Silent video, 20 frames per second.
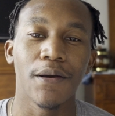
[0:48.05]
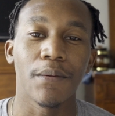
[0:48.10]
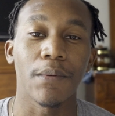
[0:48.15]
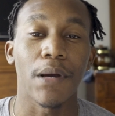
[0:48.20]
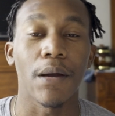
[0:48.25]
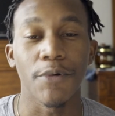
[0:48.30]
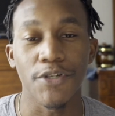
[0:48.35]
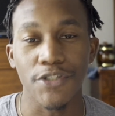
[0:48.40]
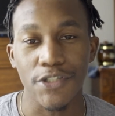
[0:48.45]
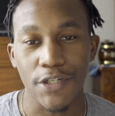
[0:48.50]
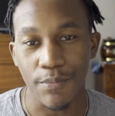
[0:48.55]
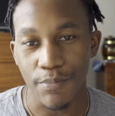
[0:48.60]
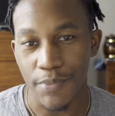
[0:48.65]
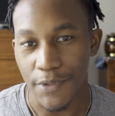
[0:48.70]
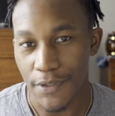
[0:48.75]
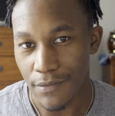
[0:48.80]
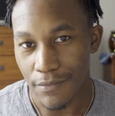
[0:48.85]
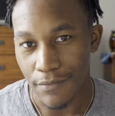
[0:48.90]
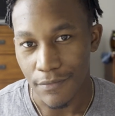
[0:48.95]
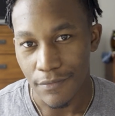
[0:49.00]
I'm gonna jump
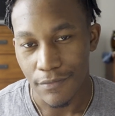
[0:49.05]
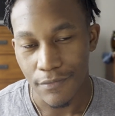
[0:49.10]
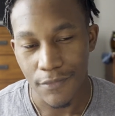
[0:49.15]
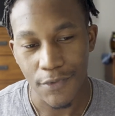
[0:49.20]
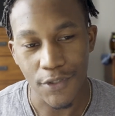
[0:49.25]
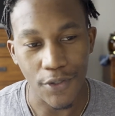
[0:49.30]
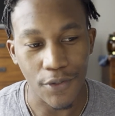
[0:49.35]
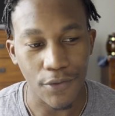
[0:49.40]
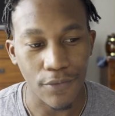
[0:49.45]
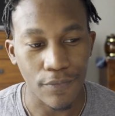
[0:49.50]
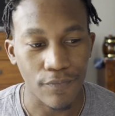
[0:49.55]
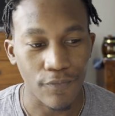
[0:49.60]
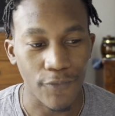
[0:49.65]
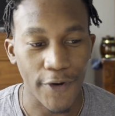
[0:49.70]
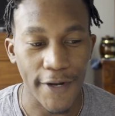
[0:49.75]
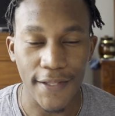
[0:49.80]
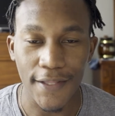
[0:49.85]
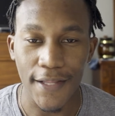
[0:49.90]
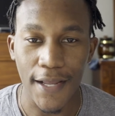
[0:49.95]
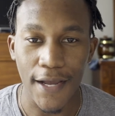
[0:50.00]
in,
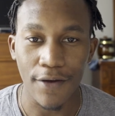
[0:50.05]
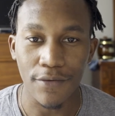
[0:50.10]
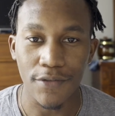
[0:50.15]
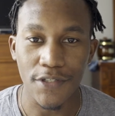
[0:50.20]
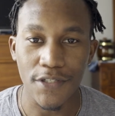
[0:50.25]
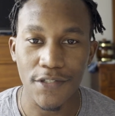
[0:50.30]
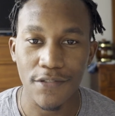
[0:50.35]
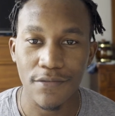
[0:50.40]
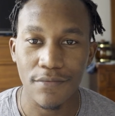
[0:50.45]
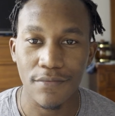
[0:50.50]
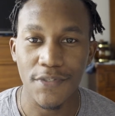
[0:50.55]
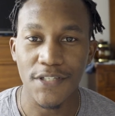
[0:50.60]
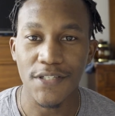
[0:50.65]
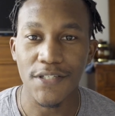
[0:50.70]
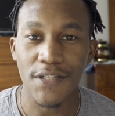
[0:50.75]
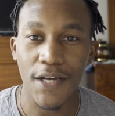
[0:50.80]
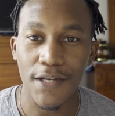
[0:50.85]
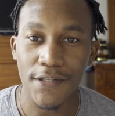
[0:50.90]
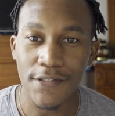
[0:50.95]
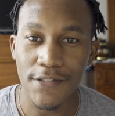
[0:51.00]
right now and just
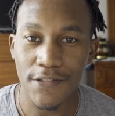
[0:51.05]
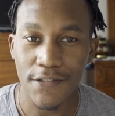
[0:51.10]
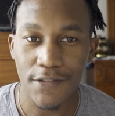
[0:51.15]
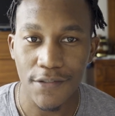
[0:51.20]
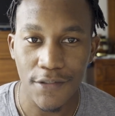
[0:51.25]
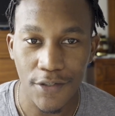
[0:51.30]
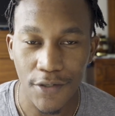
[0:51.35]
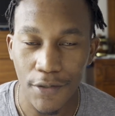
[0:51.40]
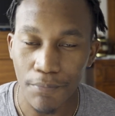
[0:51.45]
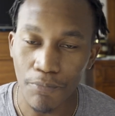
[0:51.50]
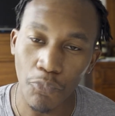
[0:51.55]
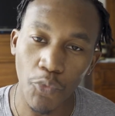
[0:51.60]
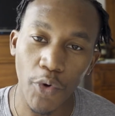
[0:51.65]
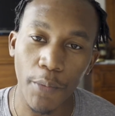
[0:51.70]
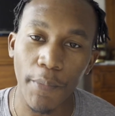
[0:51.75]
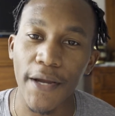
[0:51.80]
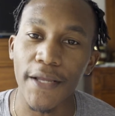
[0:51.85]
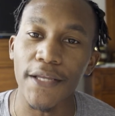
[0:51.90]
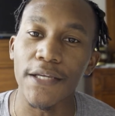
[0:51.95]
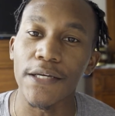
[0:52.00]
discuss what
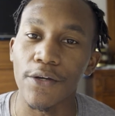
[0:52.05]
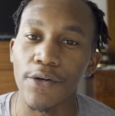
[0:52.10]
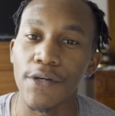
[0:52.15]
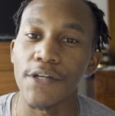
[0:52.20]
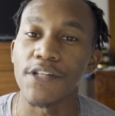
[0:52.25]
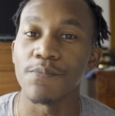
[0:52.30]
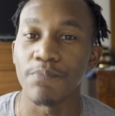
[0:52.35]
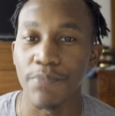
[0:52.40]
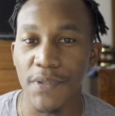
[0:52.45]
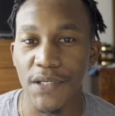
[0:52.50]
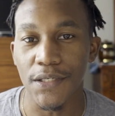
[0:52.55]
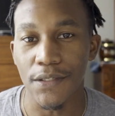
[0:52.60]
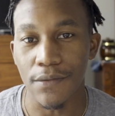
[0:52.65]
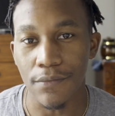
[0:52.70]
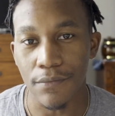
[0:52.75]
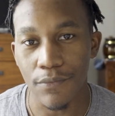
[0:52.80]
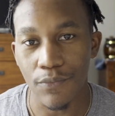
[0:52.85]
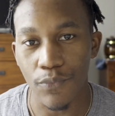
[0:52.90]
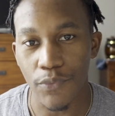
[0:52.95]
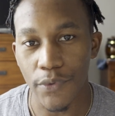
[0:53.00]
my year has
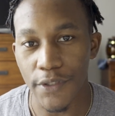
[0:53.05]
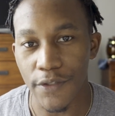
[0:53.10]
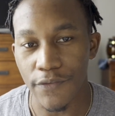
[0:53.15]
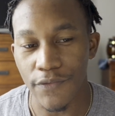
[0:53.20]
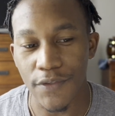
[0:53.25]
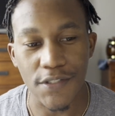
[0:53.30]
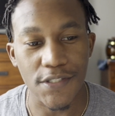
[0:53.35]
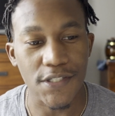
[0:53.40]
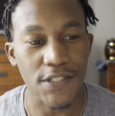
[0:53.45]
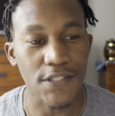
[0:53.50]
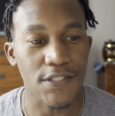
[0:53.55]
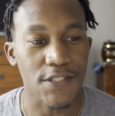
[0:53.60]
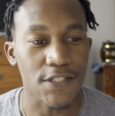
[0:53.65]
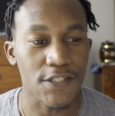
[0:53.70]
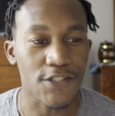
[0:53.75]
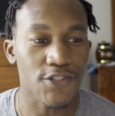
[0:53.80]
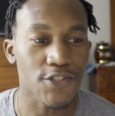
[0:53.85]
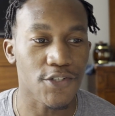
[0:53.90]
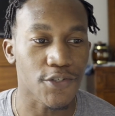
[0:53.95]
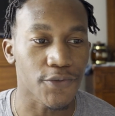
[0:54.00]
been with the
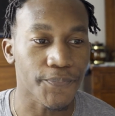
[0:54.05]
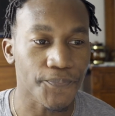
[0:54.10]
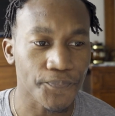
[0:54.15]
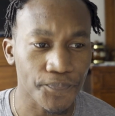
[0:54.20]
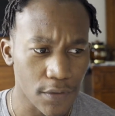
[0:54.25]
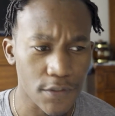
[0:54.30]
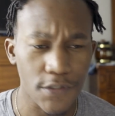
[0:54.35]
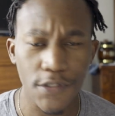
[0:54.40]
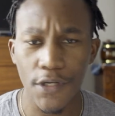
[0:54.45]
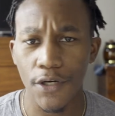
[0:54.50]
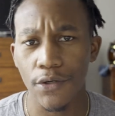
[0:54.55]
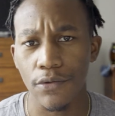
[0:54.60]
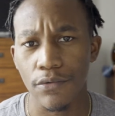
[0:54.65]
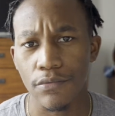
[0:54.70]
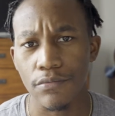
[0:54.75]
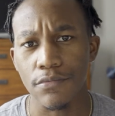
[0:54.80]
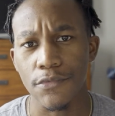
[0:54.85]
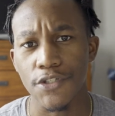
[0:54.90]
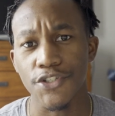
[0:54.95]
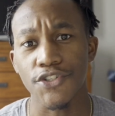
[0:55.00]
Z6II.
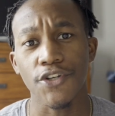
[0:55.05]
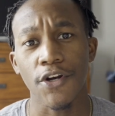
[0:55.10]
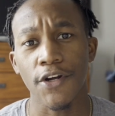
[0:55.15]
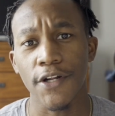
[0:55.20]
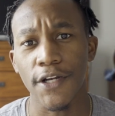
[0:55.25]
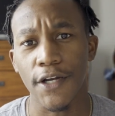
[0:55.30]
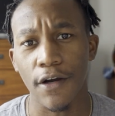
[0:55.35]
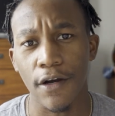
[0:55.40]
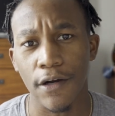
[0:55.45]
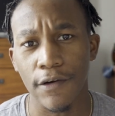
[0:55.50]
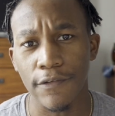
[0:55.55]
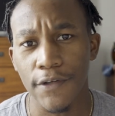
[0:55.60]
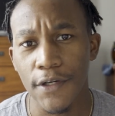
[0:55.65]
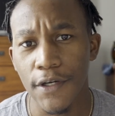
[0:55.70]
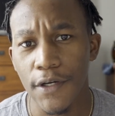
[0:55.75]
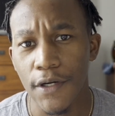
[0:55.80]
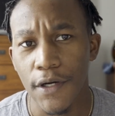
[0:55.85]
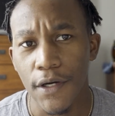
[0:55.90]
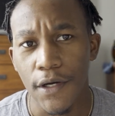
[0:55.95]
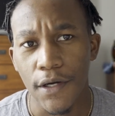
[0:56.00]
So just starting off,
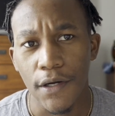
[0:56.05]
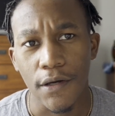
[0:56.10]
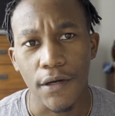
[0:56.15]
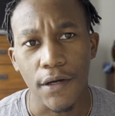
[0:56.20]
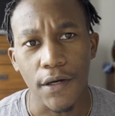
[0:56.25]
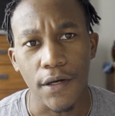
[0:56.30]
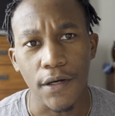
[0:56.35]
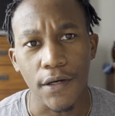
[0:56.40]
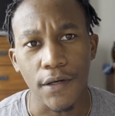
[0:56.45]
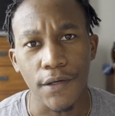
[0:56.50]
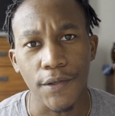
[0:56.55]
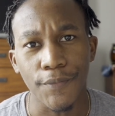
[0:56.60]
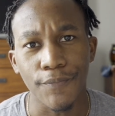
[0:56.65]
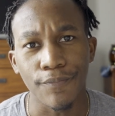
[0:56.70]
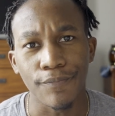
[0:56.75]
uh,